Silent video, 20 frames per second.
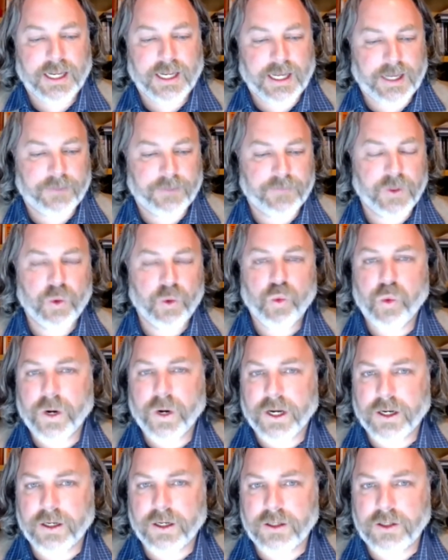
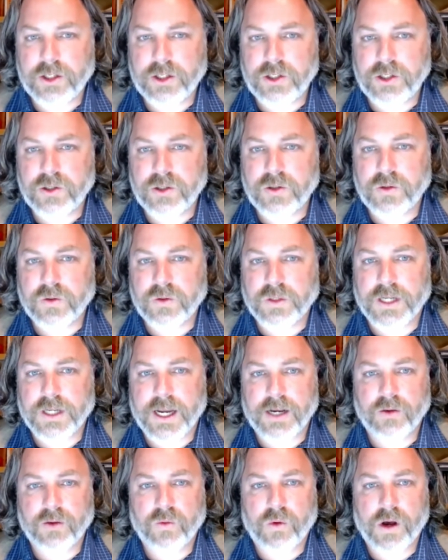Where do you
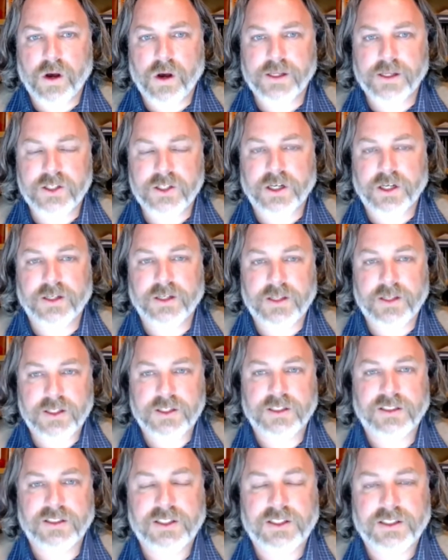kind of want to start this
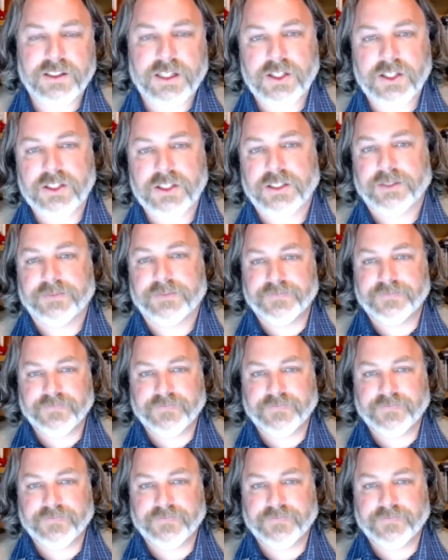discussion?